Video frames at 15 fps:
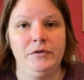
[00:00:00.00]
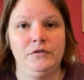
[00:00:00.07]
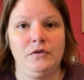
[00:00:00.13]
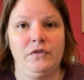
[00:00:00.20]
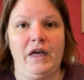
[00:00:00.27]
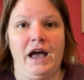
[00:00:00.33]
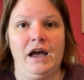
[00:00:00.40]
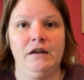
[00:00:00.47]
so
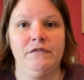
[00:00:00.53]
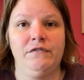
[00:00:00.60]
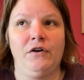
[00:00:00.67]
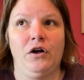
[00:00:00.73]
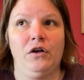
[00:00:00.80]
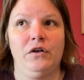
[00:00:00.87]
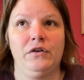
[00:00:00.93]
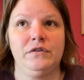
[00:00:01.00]
that
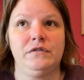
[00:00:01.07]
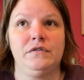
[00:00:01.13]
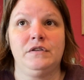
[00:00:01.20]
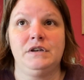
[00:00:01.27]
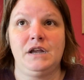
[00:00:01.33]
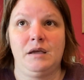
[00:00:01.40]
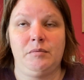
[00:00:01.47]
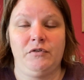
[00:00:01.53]
falls the
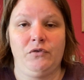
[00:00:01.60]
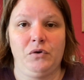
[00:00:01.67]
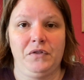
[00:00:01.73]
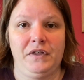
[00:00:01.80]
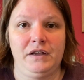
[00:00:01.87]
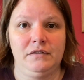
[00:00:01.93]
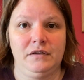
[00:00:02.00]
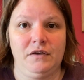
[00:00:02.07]
day before
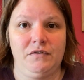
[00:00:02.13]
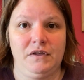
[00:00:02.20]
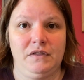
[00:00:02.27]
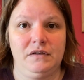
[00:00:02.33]
Thanksgiving